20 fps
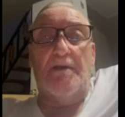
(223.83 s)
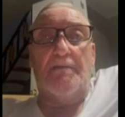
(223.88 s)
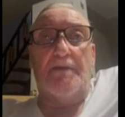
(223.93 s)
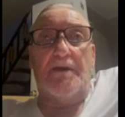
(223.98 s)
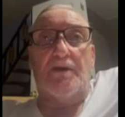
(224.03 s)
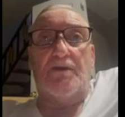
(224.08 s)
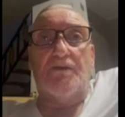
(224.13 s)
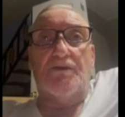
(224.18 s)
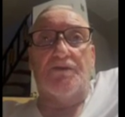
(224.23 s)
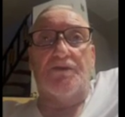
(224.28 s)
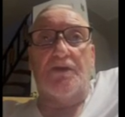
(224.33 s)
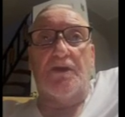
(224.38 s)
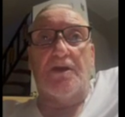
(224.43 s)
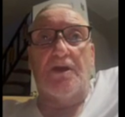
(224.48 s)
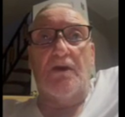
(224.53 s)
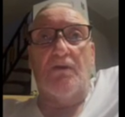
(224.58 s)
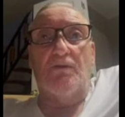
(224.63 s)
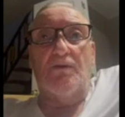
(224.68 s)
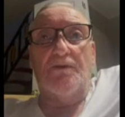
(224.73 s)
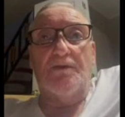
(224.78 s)
because you
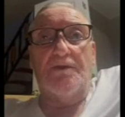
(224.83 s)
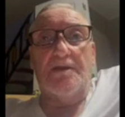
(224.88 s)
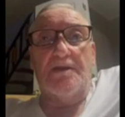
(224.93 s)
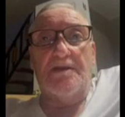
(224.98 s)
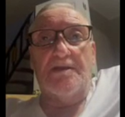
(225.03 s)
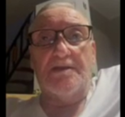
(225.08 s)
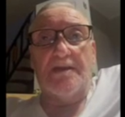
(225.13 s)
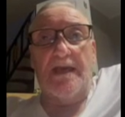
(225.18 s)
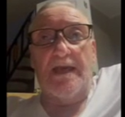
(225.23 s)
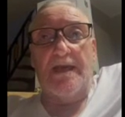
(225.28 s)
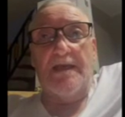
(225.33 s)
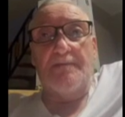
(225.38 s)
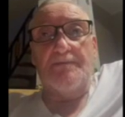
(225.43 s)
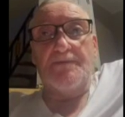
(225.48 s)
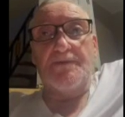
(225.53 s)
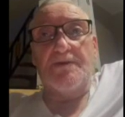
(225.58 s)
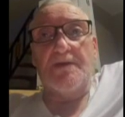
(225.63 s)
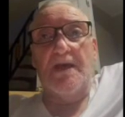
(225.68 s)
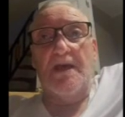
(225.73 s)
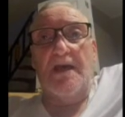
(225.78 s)
go on these apps,